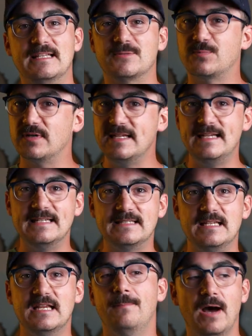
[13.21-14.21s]
It's pretty
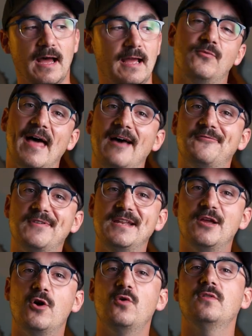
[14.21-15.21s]
easy, but that
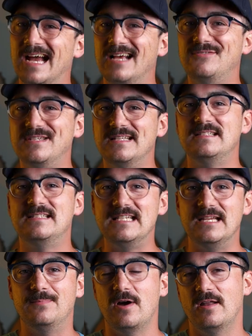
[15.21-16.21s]
video dives in
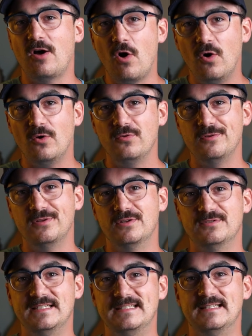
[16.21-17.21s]
deep on all the little
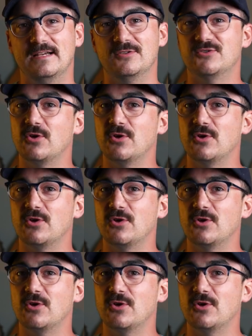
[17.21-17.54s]
details.